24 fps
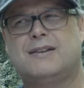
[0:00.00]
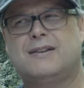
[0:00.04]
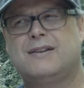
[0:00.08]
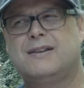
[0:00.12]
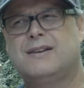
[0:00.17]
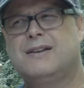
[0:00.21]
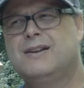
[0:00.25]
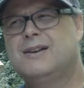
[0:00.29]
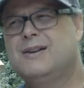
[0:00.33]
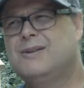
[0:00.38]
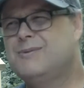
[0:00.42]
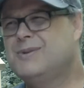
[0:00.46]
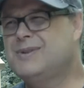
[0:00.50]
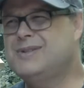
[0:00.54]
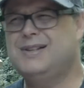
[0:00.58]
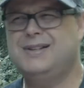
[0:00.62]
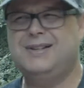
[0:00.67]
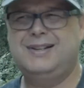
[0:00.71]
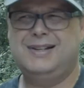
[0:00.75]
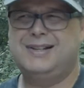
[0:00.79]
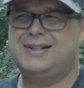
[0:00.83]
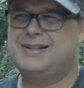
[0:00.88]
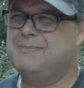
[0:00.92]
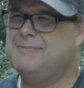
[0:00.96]
Like, wasn't it
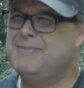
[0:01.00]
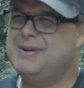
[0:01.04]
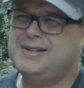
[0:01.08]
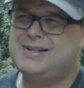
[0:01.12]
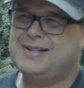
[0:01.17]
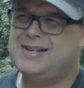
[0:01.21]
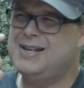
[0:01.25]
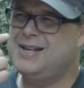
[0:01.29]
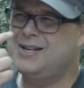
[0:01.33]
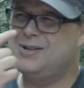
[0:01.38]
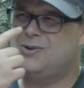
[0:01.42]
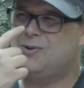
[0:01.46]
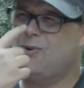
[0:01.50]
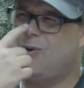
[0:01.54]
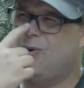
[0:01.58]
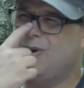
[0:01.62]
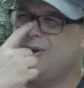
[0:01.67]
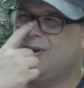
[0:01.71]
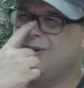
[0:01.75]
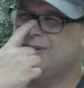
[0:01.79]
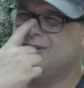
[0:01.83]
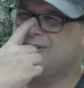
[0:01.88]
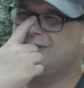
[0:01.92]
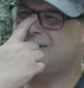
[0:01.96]
like Dominski and
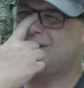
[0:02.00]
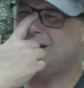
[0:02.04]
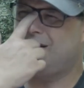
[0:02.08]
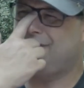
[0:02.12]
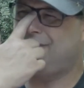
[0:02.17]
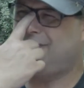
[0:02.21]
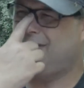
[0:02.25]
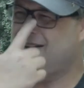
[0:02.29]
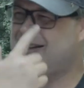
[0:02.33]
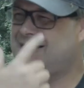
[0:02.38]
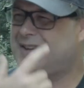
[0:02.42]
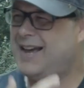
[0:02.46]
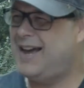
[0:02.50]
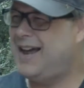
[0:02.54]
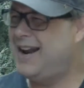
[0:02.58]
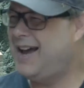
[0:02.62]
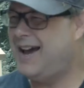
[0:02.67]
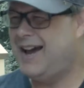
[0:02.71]
Doyle and stuff like that?